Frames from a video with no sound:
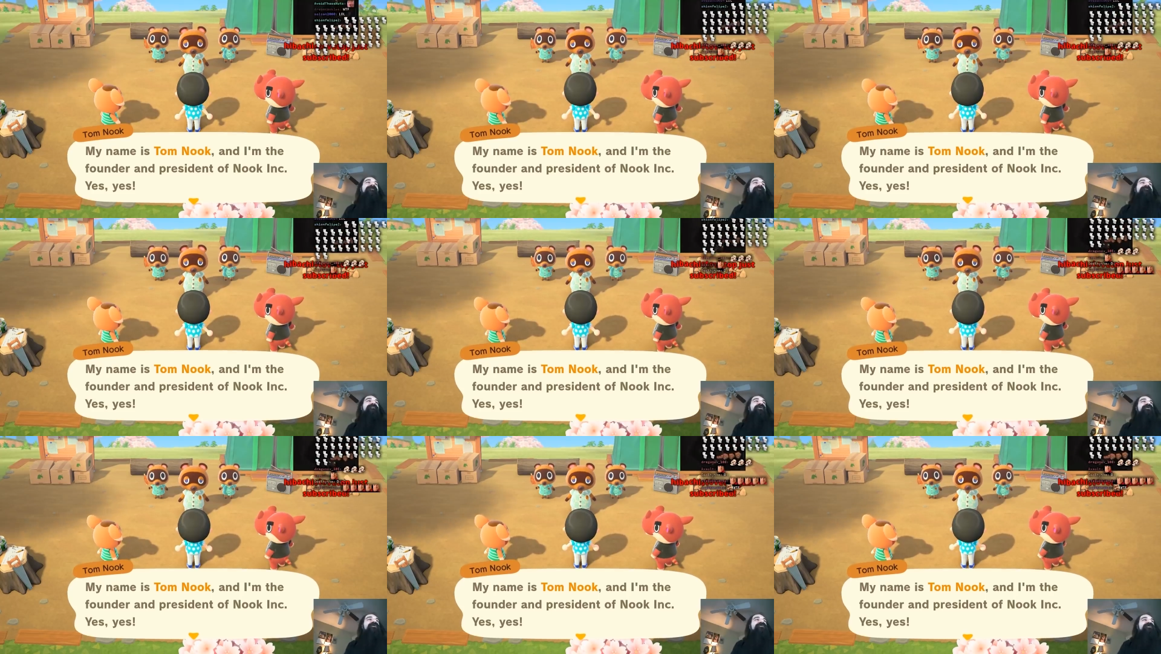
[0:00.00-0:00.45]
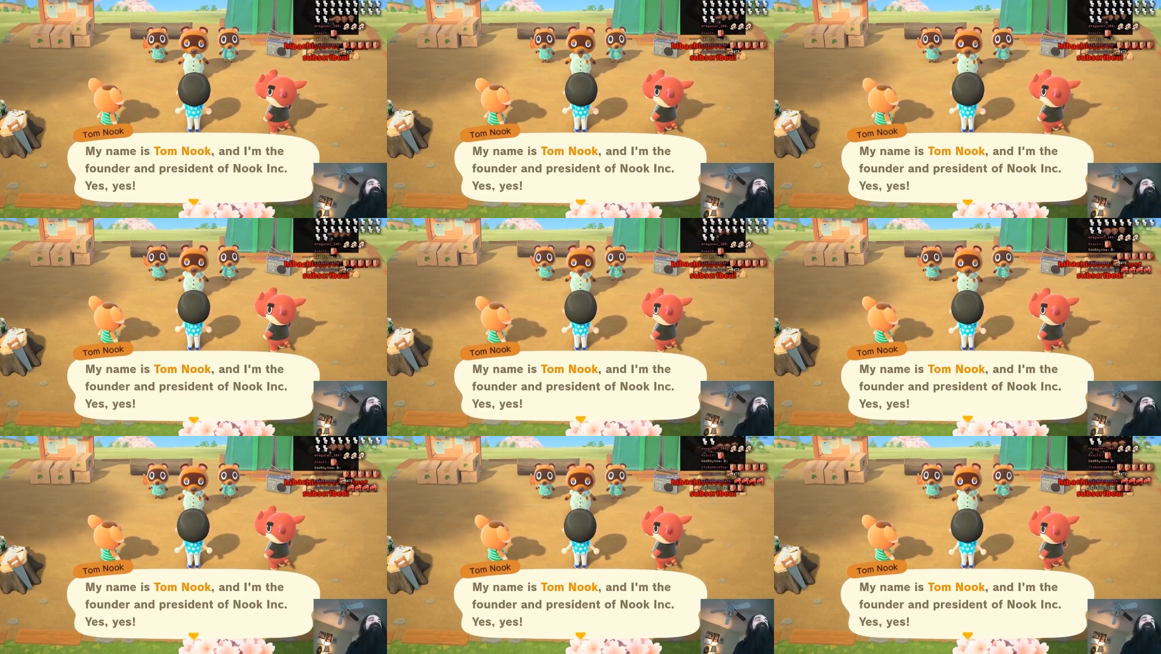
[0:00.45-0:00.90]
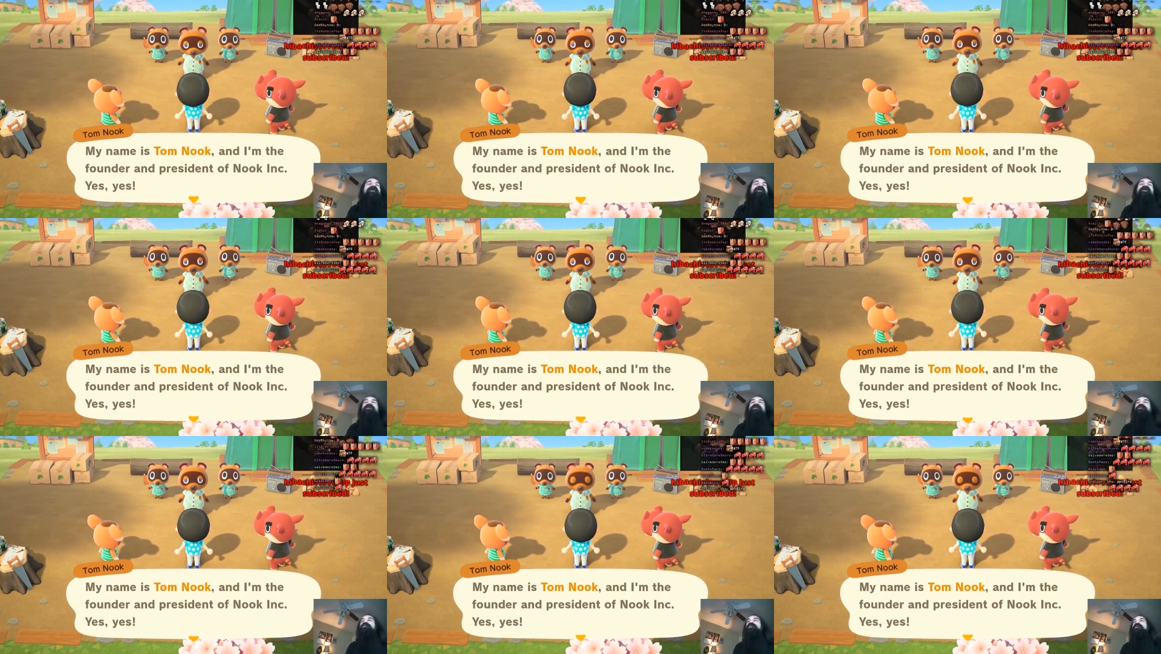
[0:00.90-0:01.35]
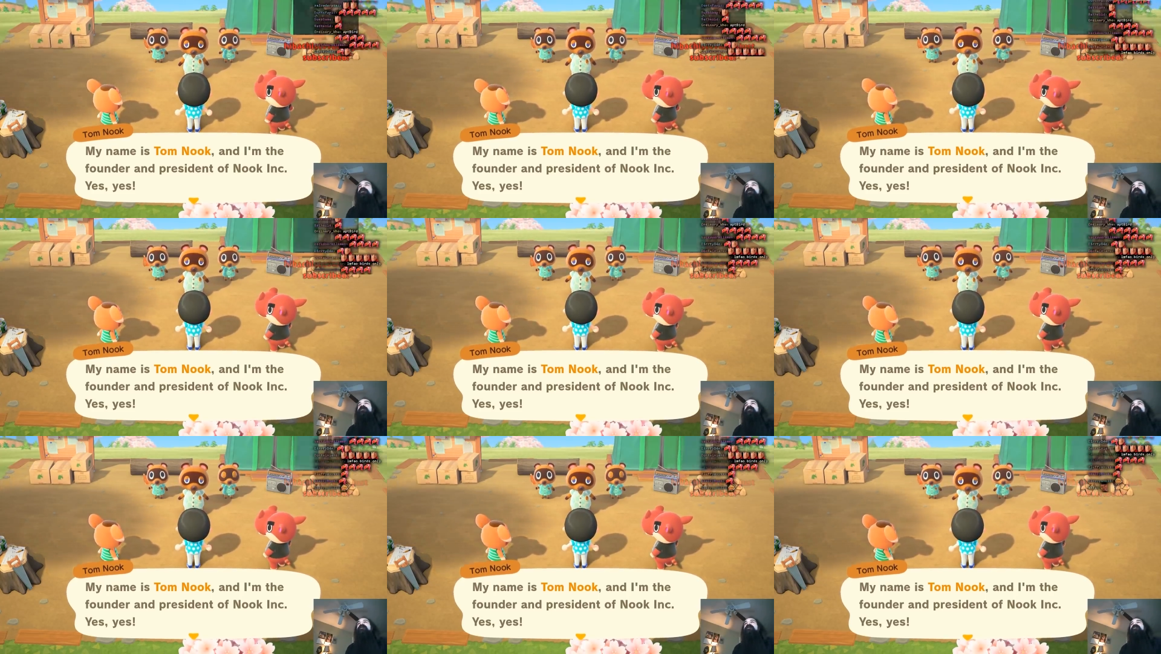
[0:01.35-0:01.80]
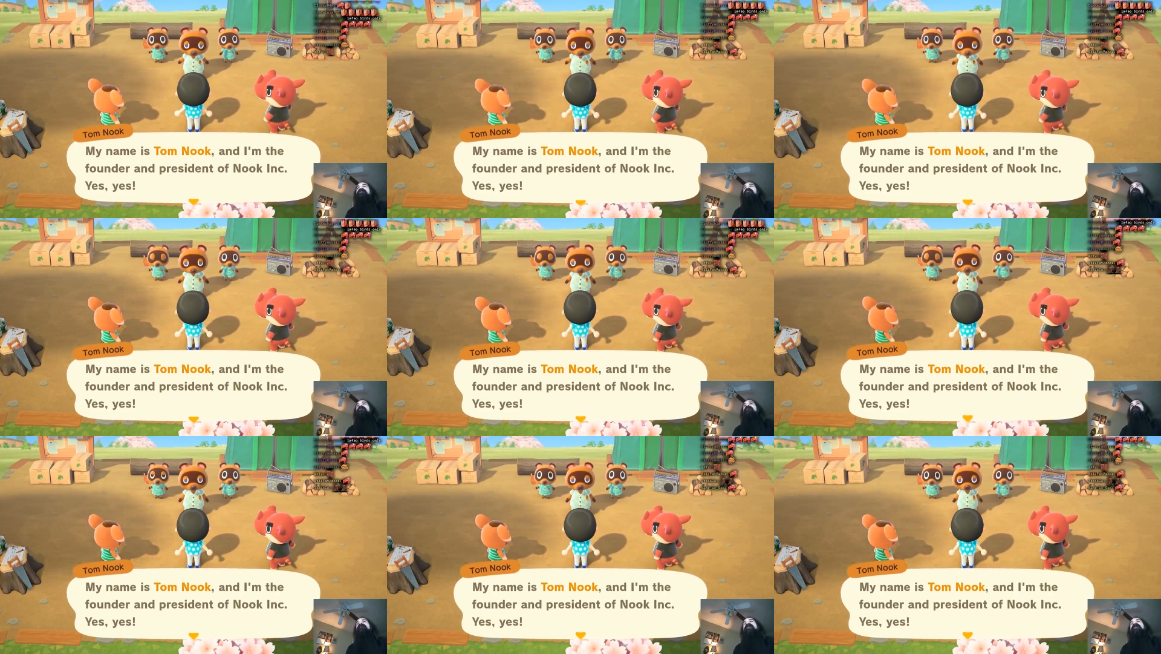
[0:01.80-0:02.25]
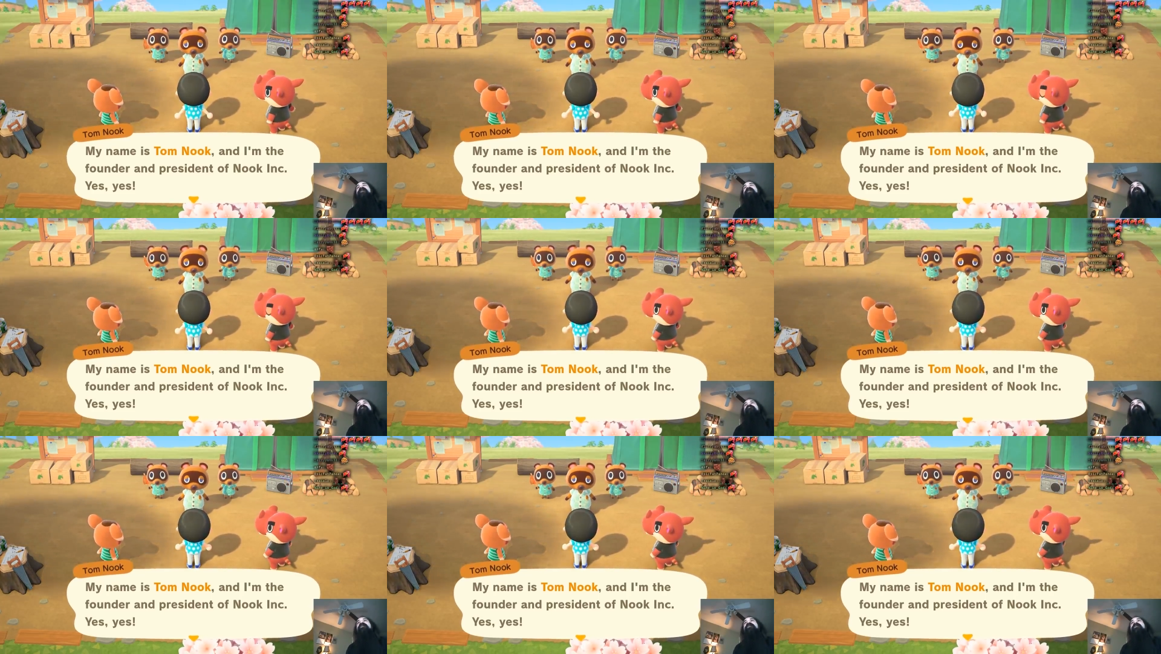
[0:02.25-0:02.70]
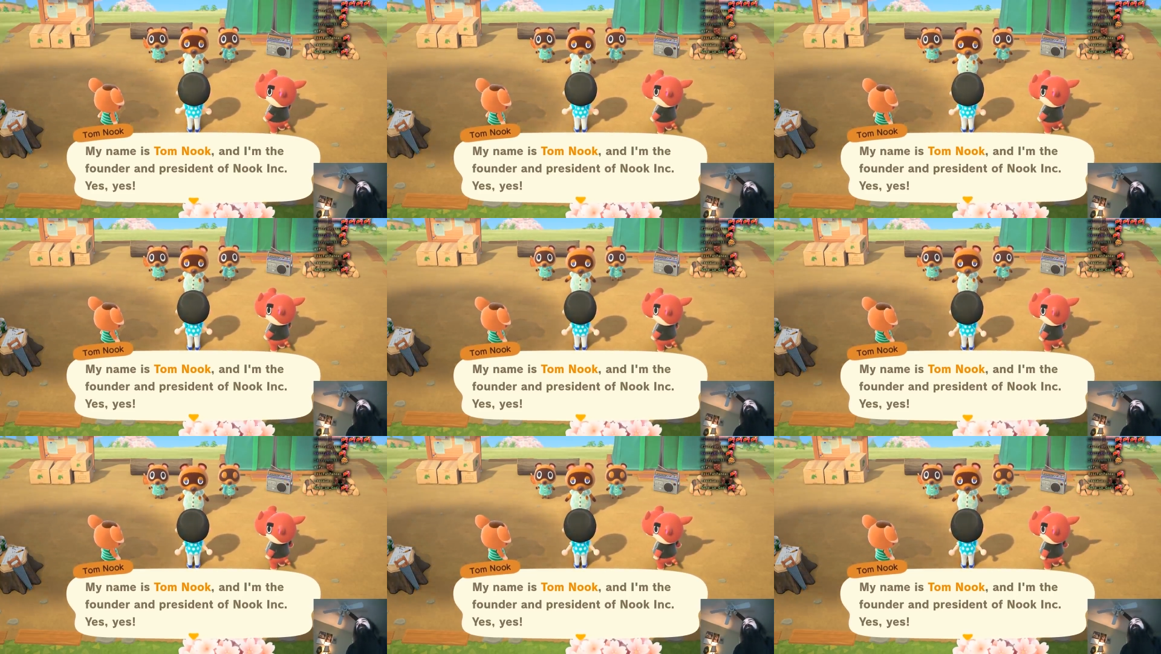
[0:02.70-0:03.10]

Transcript: (no speaker visible)